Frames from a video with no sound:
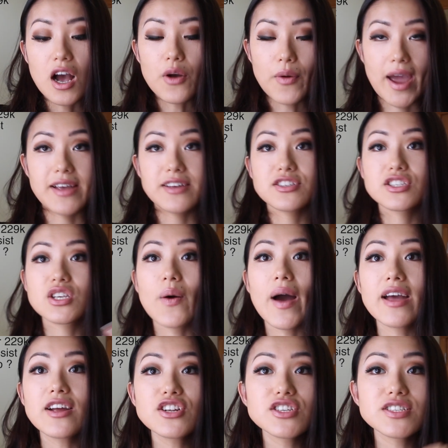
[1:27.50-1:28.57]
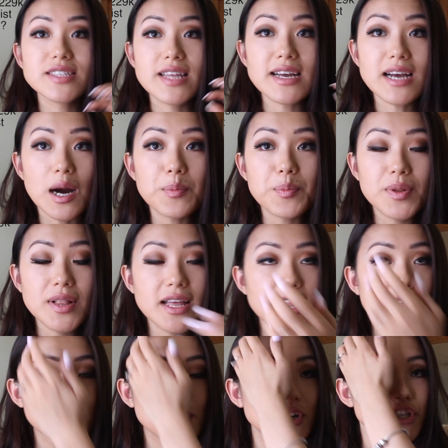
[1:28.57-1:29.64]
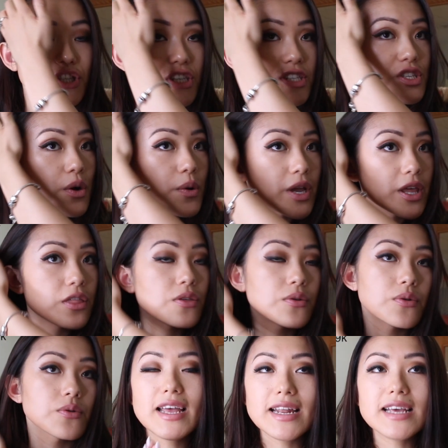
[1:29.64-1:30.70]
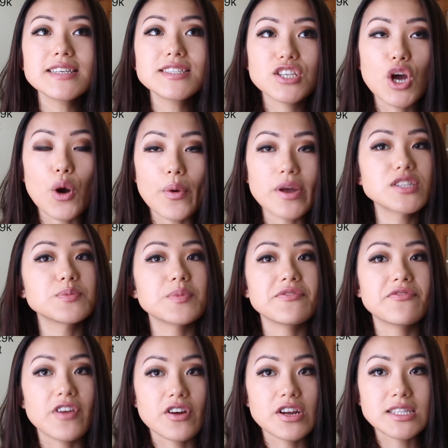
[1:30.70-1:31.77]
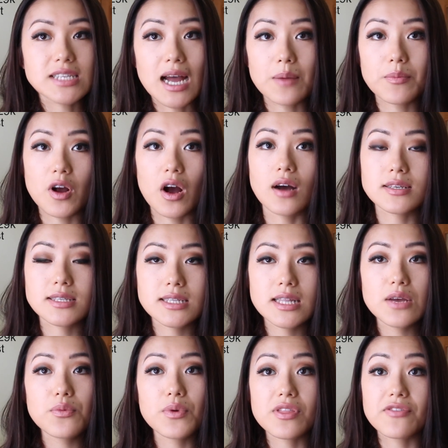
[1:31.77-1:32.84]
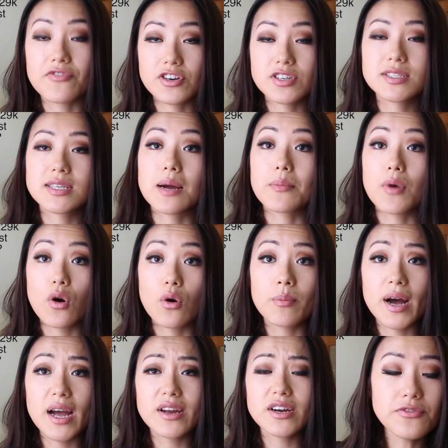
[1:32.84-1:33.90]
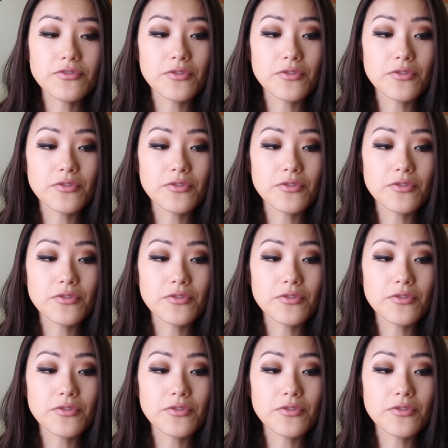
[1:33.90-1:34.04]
Okay, so I understand completely what she's going through. It is going to be very time costly with first-time homebuyer.